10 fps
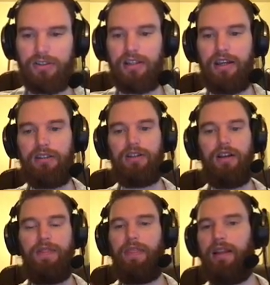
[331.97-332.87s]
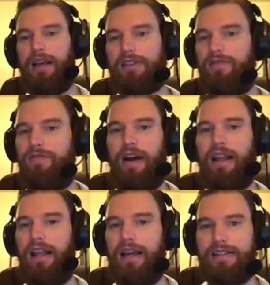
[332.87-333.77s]
stage, the less
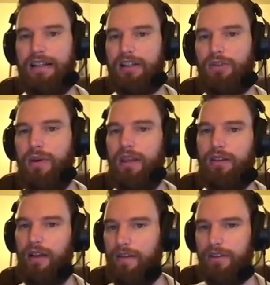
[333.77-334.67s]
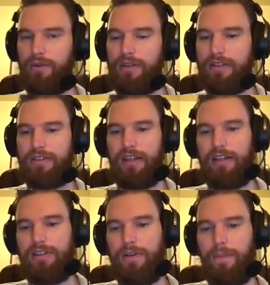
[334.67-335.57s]
finalizing and tweaking you'll have to do at this
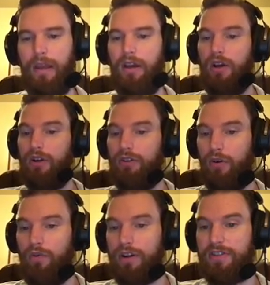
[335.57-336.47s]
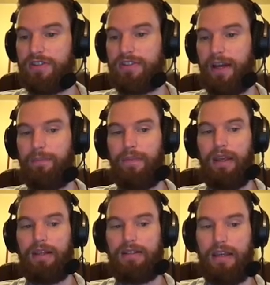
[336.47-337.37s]
stage. Don't rush this step.
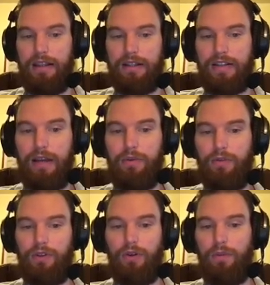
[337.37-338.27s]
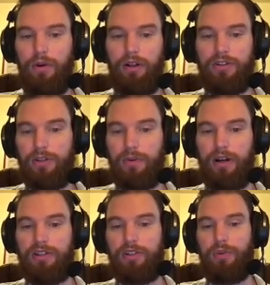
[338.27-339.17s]
Taking the time to review and polish your
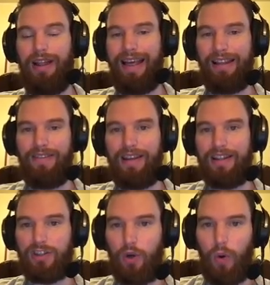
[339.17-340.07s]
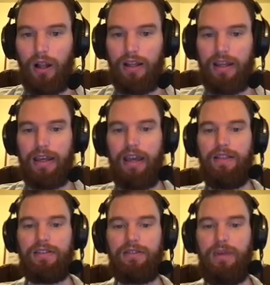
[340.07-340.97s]
project will elevate its quality. Again,
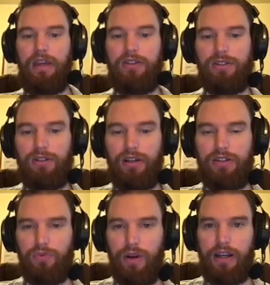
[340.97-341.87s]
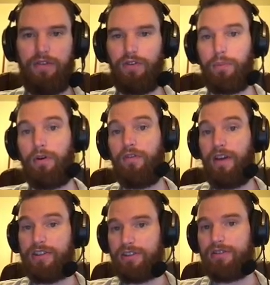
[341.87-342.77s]
this is making sure it's ready for
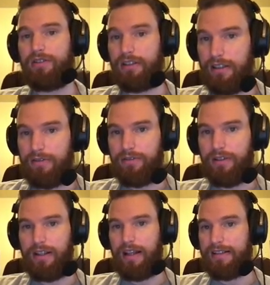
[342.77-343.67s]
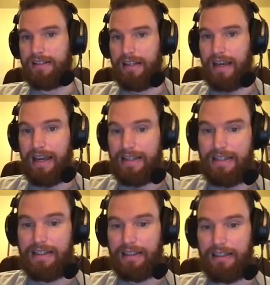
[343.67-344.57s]
professional delivery. That's the
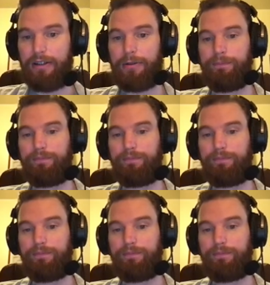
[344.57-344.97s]
idea here.